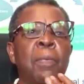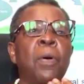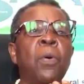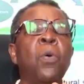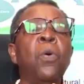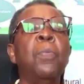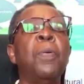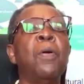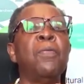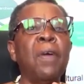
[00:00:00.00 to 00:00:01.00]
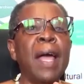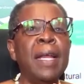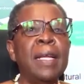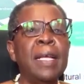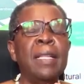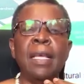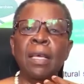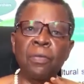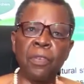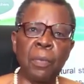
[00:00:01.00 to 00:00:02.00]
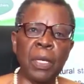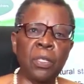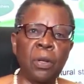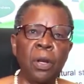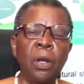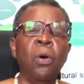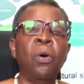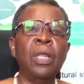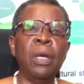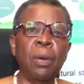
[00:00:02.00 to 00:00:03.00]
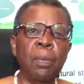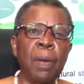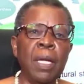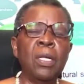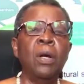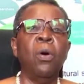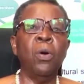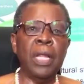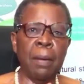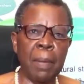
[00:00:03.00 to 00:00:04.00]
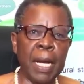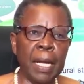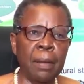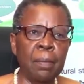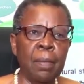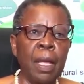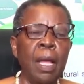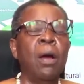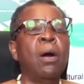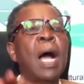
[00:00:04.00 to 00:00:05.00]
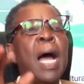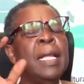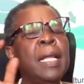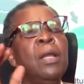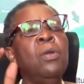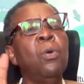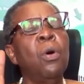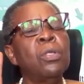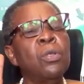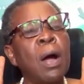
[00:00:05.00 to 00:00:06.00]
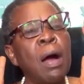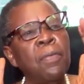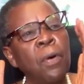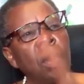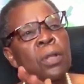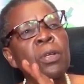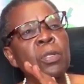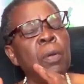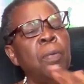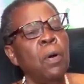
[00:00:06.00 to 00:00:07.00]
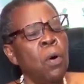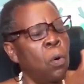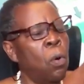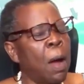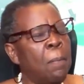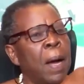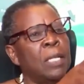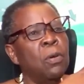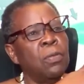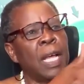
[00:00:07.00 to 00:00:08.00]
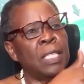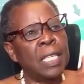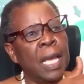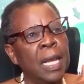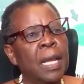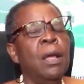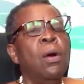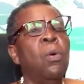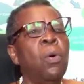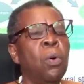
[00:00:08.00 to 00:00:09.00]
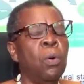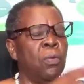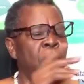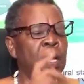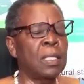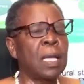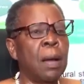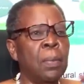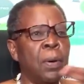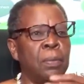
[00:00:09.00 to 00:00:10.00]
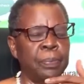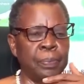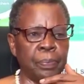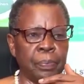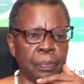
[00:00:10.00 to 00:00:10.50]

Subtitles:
the people who provide the information or the equipment or the money. And then you also have all those people who are part of the chain, who, for example,